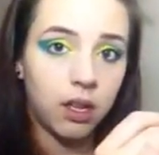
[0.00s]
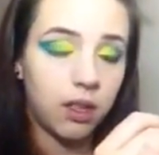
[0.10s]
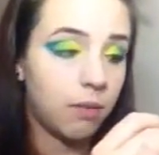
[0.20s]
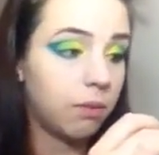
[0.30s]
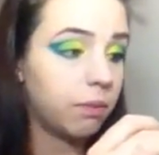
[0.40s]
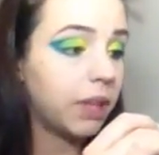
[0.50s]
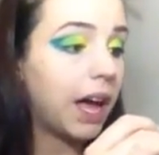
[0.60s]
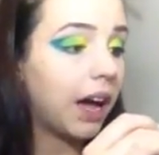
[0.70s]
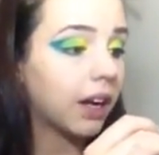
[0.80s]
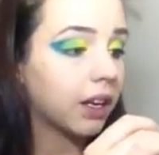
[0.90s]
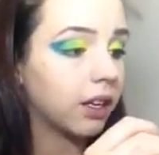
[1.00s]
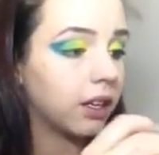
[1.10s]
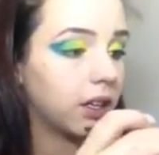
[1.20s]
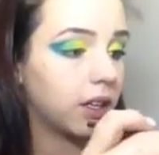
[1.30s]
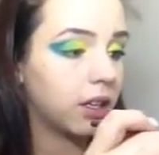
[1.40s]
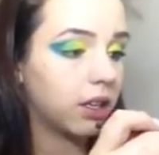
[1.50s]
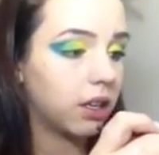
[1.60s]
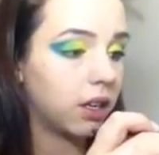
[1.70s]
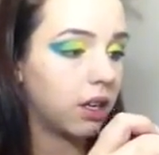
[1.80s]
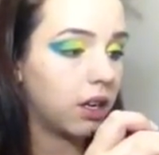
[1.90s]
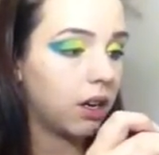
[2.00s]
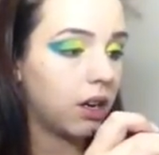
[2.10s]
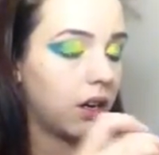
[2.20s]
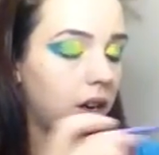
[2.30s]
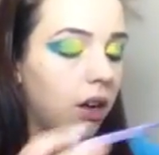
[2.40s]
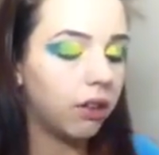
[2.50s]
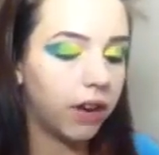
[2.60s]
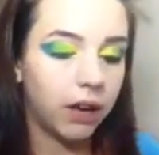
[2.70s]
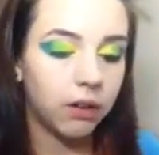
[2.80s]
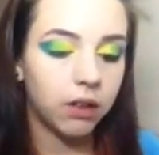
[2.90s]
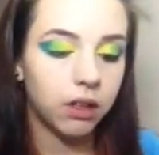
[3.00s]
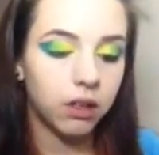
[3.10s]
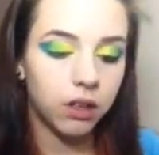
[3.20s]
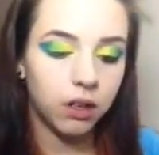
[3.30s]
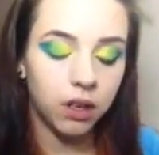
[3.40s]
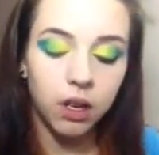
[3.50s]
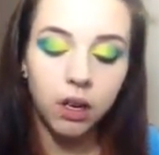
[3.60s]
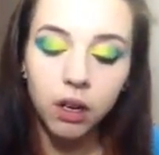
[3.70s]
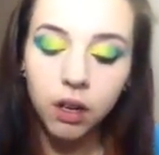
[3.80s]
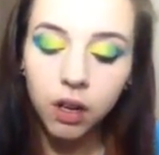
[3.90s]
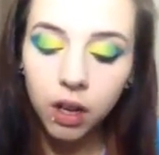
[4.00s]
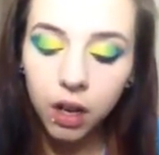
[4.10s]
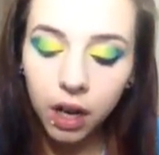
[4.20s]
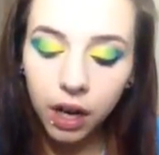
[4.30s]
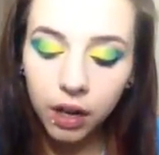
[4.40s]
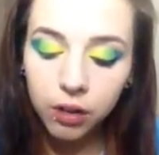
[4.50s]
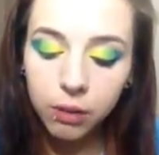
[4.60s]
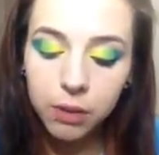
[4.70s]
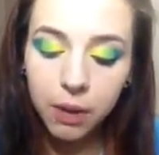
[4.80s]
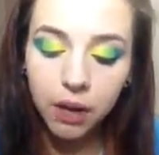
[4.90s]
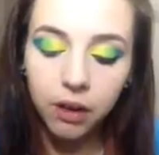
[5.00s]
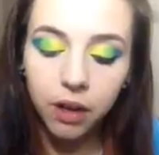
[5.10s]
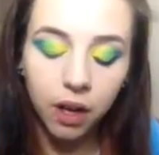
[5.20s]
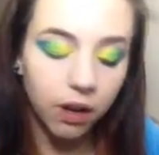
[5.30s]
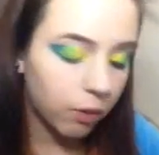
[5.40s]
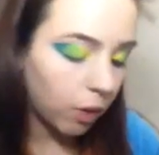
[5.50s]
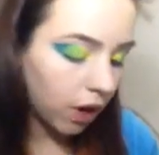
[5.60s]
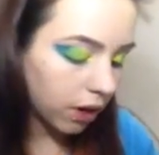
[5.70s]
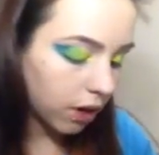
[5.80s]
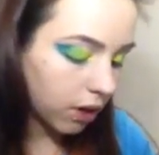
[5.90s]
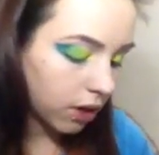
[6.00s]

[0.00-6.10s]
the black all around. Got too much powder and not enough water.